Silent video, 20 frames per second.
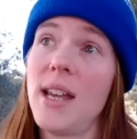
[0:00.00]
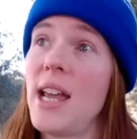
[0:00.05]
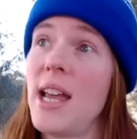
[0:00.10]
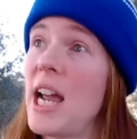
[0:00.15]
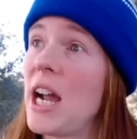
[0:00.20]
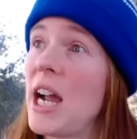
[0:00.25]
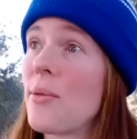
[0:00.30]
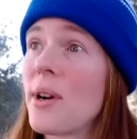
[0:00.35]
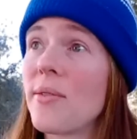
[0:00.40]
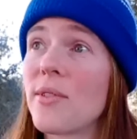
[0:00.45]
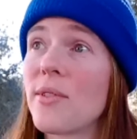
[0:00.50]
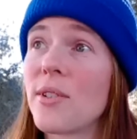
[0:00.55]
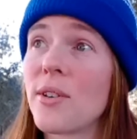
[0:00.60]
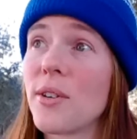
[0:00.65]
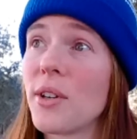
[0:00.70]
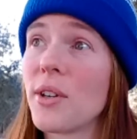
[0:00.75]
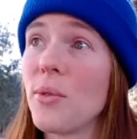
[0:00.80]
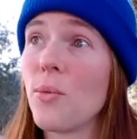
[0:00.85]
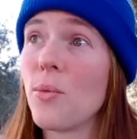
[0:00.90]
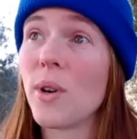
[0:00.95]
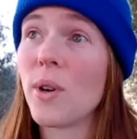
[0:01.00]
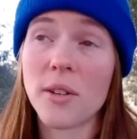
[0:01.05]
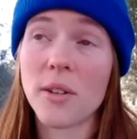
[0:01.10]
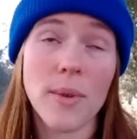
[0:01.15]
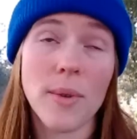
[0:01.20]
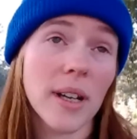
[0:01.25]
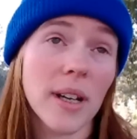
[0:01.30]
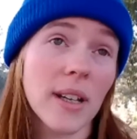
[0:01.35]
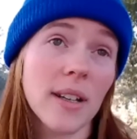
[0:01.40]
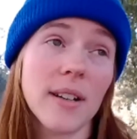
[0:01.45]
However you want to
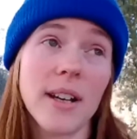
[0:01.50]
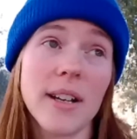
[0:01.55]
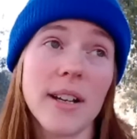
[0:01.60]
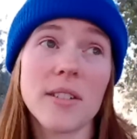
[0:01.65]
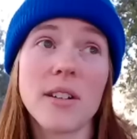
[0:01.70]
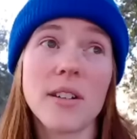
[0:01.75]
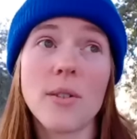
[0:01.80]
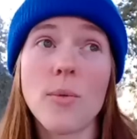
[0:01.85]
recognize it,